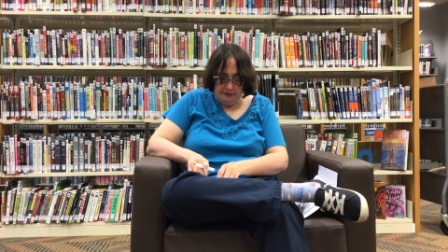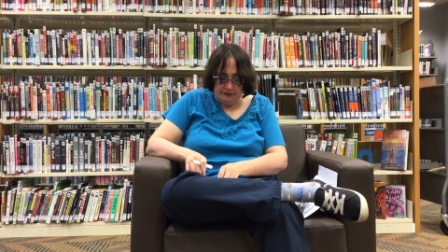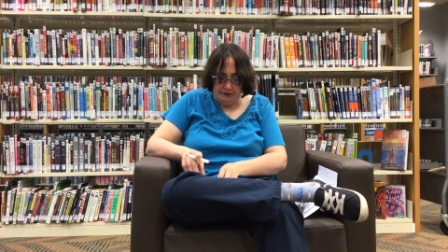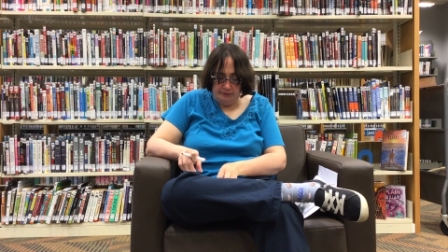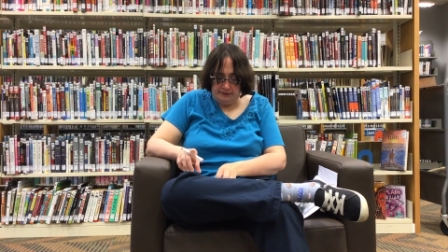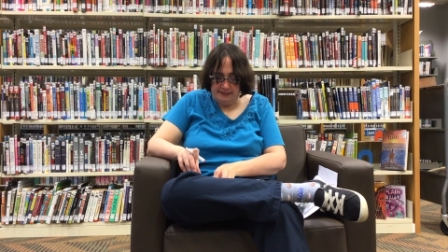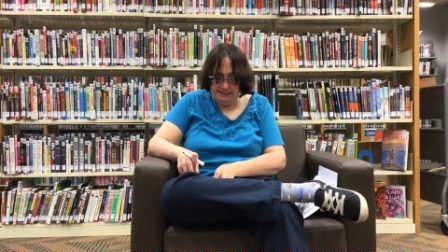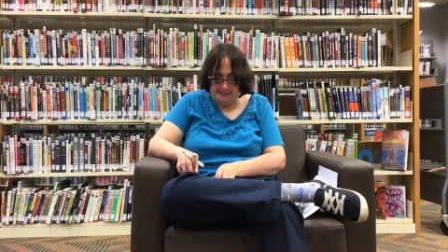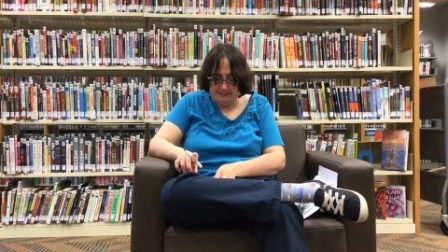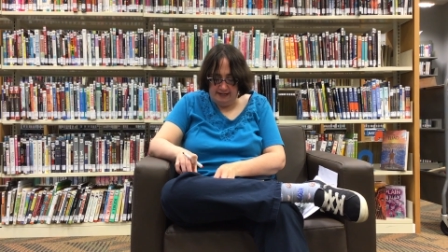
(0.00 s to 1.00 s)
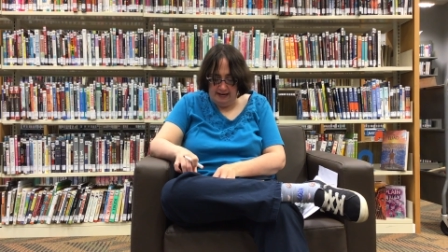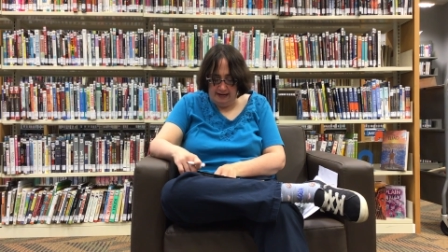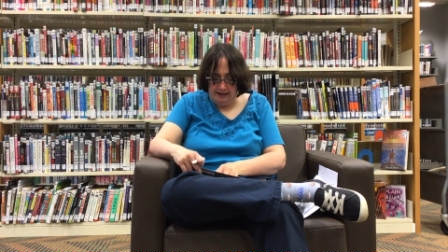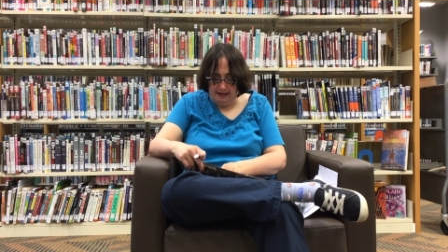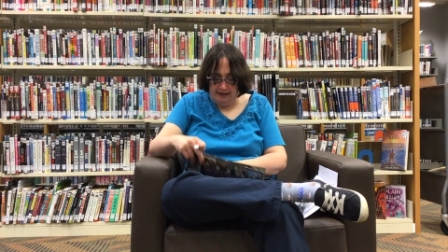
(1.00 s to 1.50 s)
So
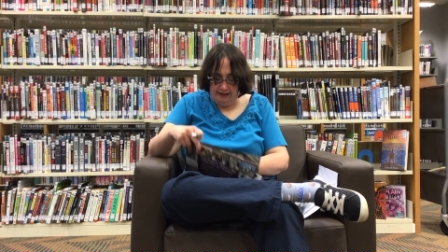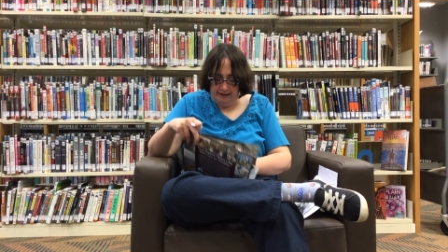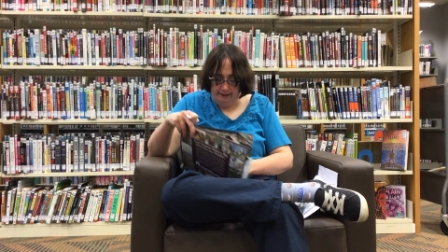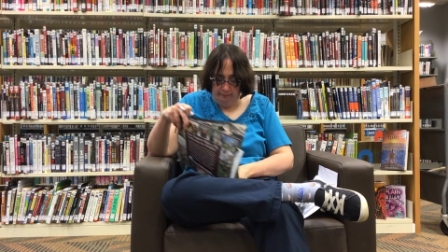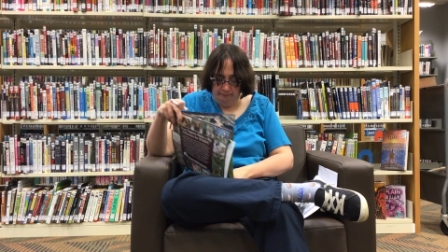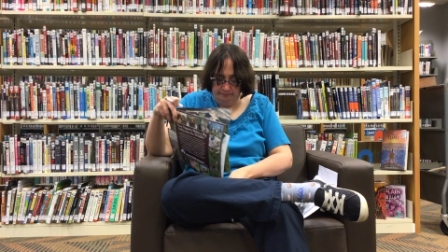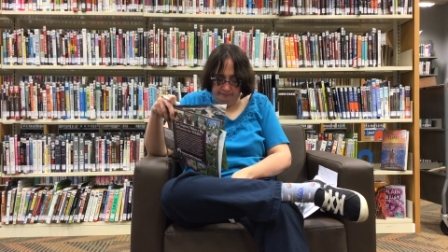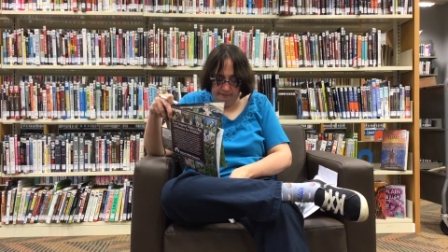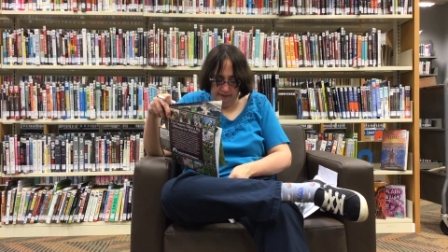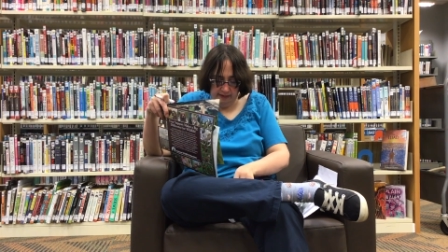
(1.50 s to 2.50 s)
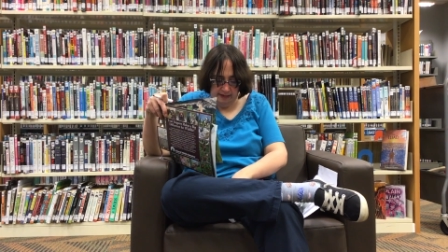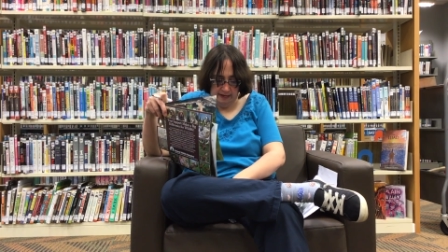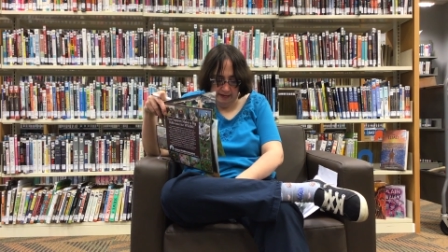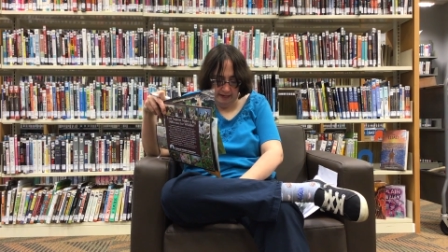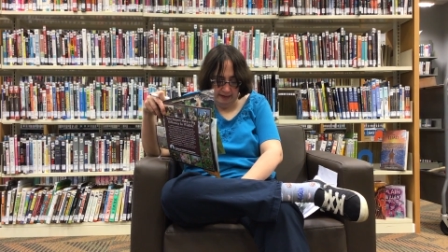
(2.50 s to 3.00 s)
today
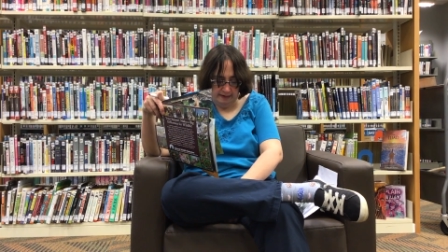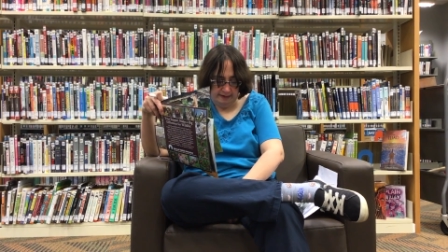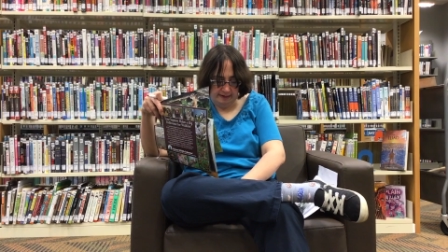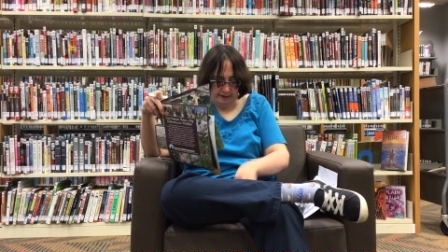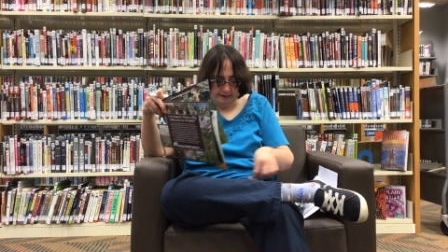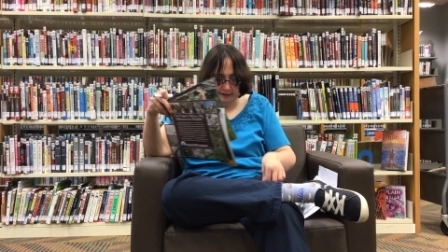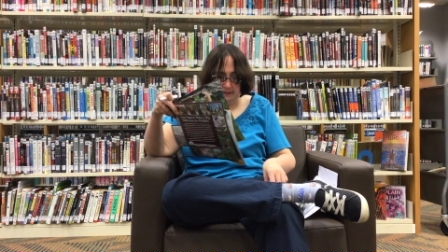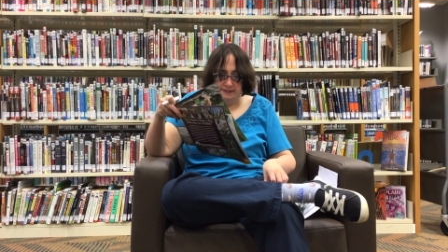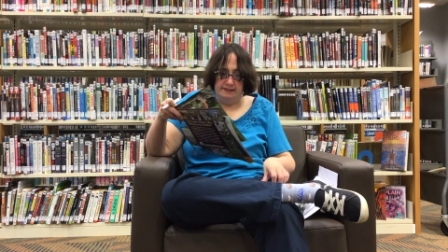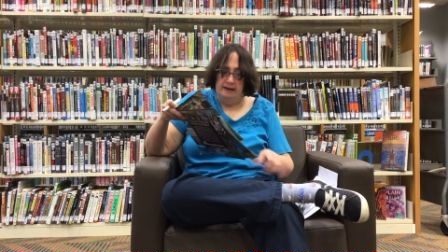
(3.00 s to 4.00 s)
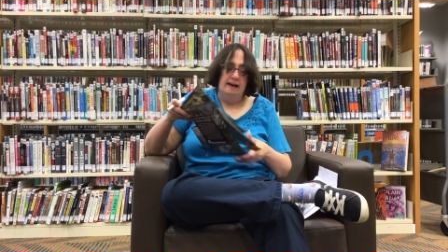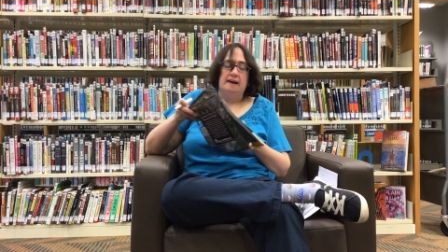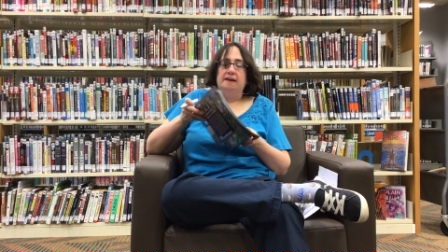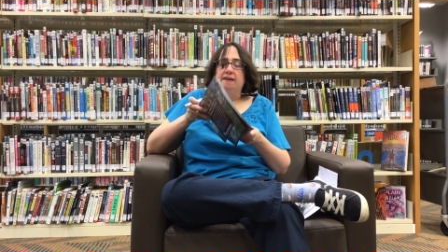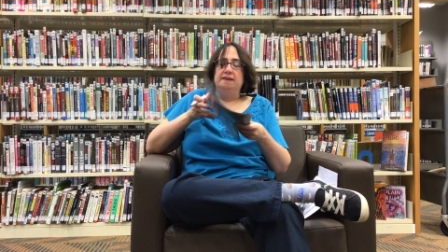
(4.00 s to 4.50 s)
it is
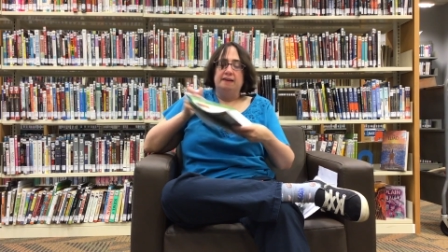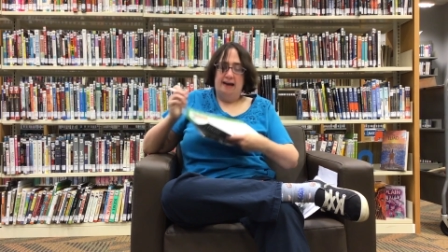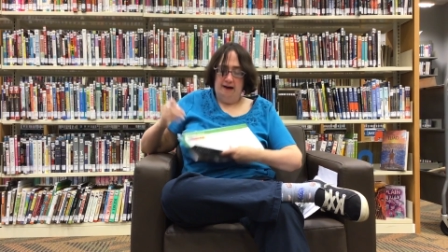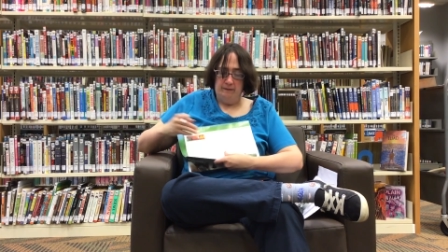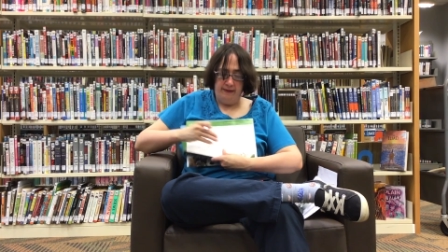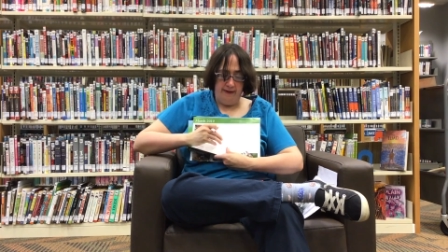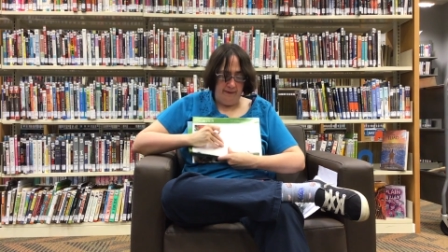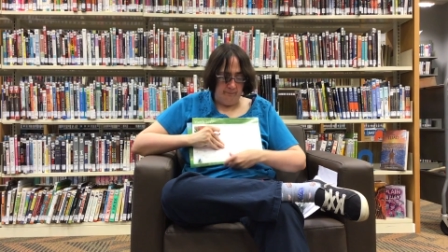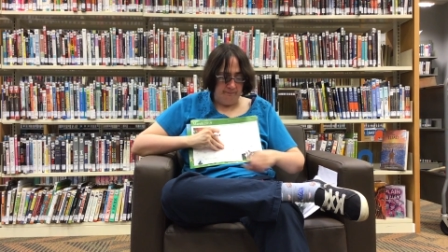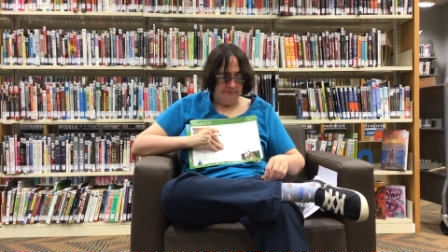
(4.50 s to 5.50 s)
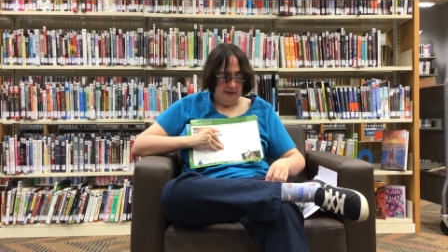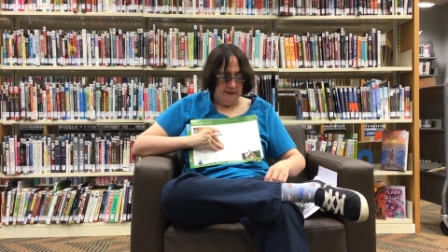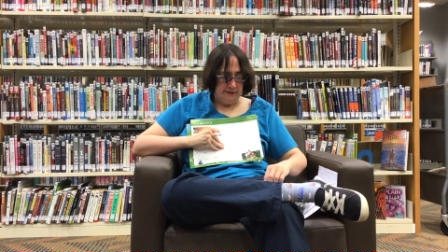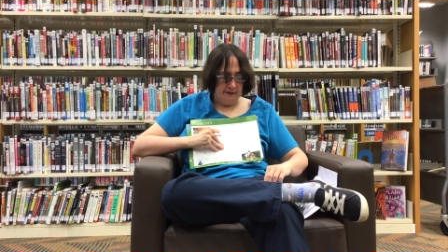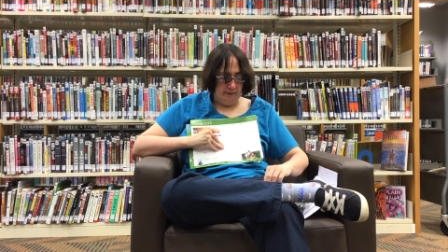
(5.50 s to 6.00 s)
cloudy.
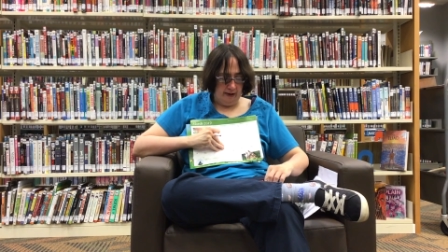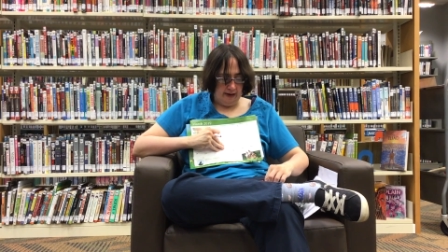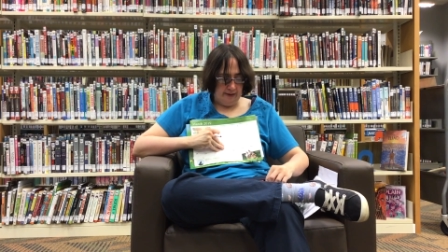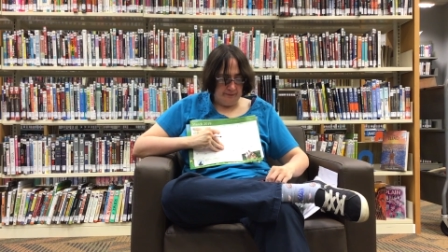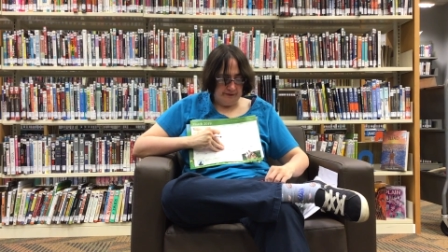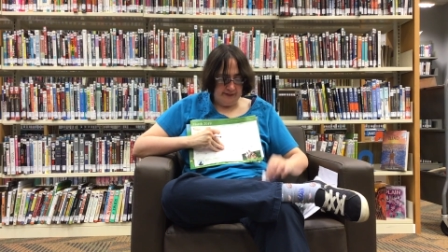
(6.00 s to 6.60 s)
So I would